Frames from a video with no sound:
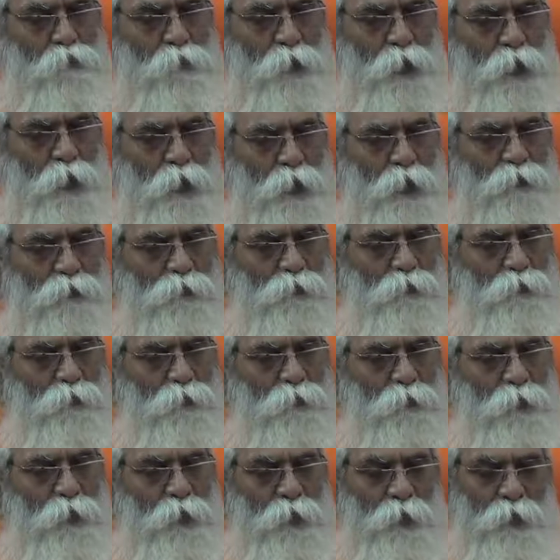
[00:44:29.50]
because
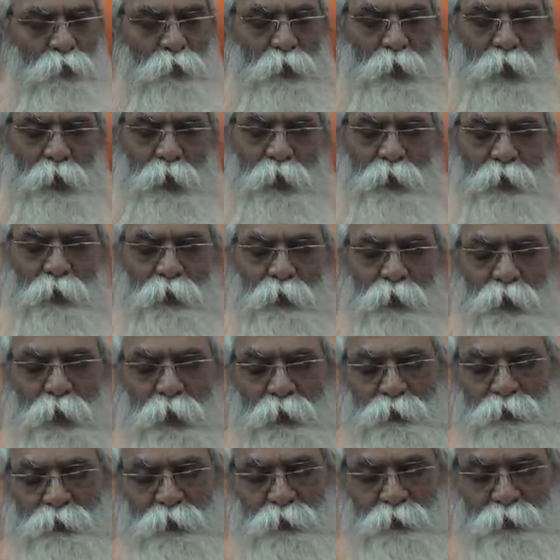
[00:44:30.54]
the
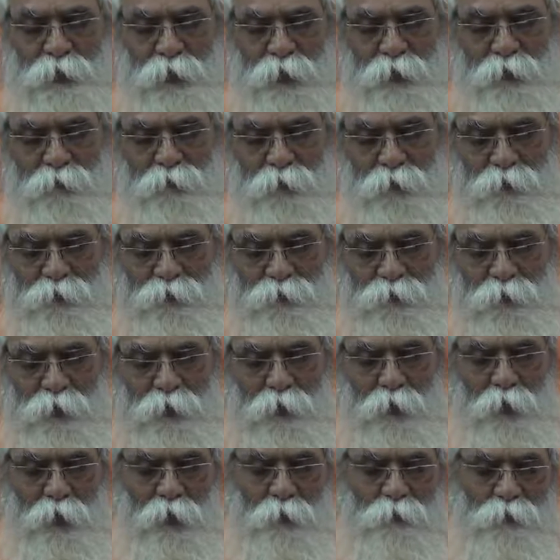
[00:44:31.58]
unnecessary
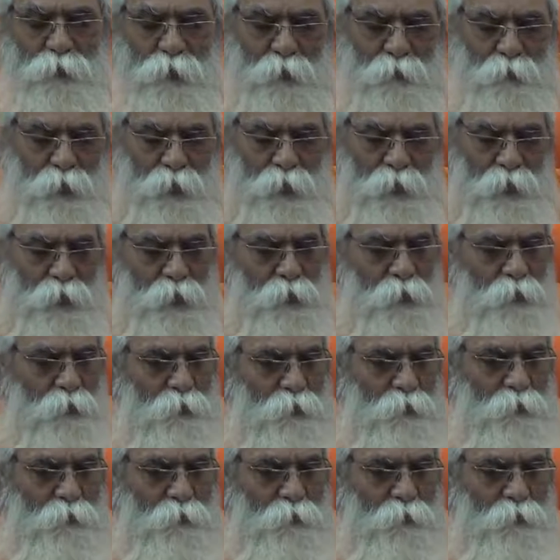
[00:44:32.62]
wasting of the money